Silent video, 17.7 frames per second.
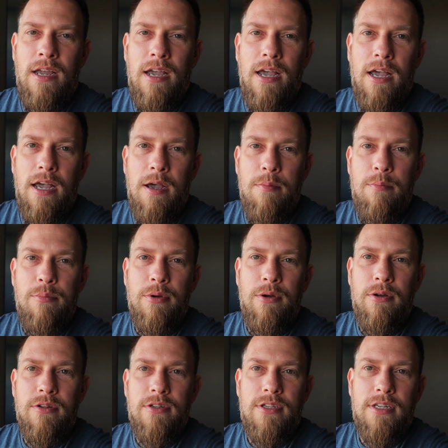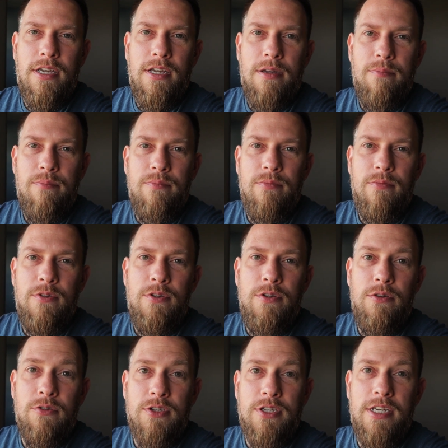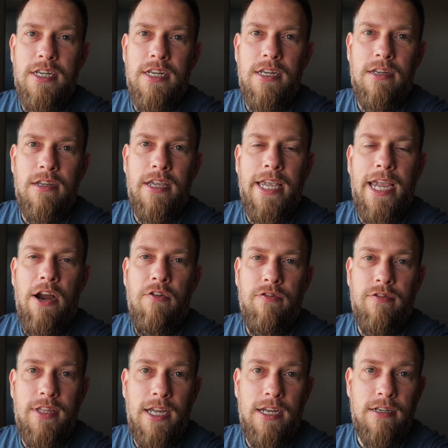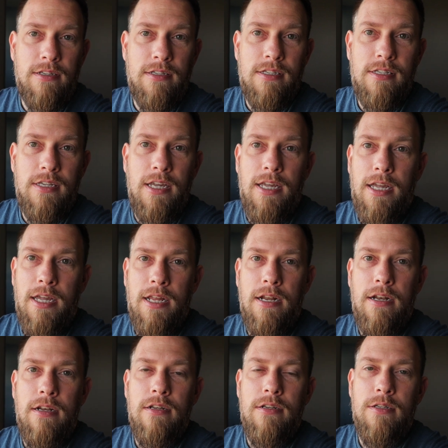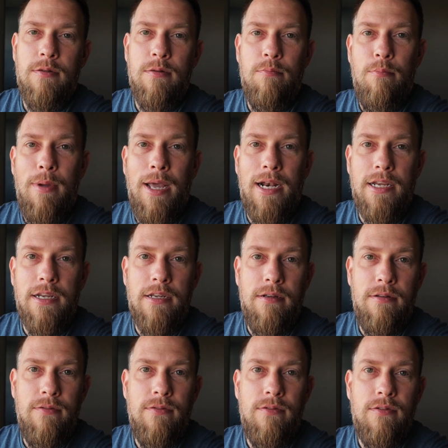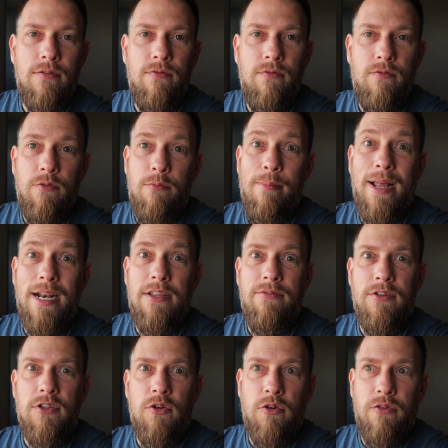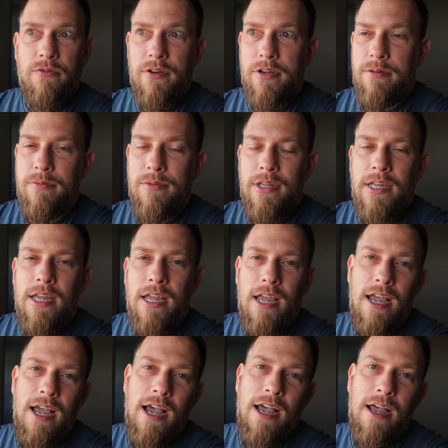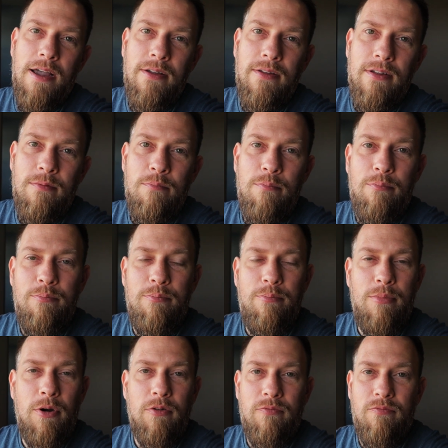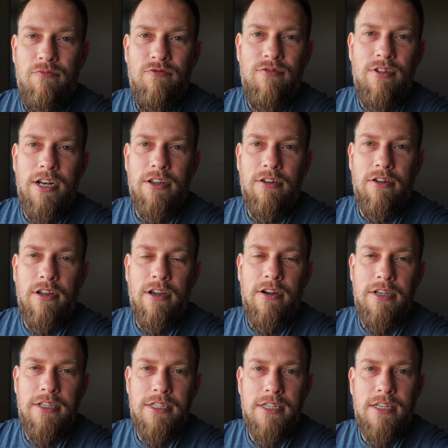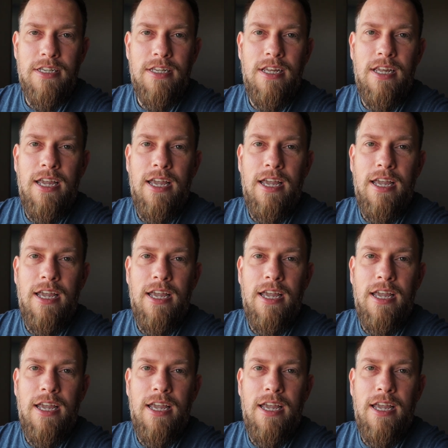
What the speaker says: But you'll see Gareth Danks and Mally from Mally Photography, both really good guys.